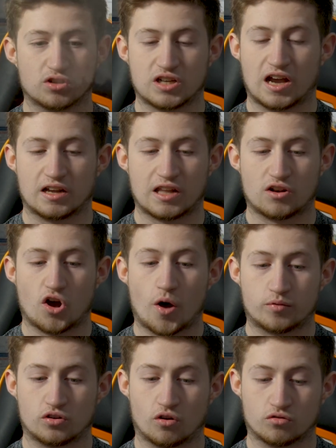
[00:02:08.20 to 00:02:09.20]
which I then
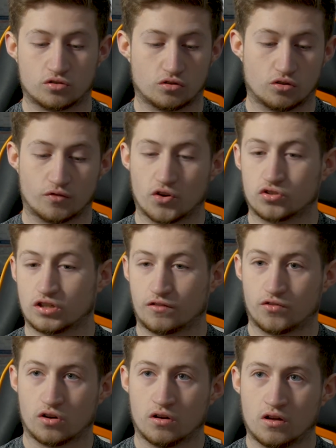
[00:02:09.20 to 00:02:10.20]
opted to go to university
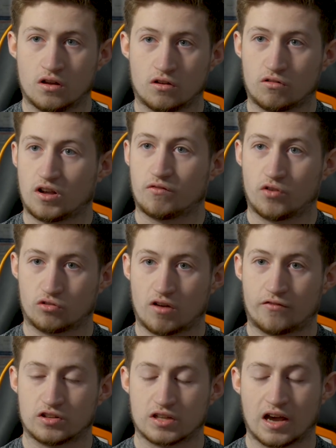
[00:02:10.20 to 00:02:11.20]
for
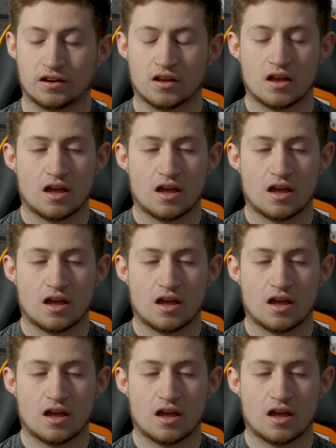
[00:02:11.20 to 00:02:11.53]
graphic design.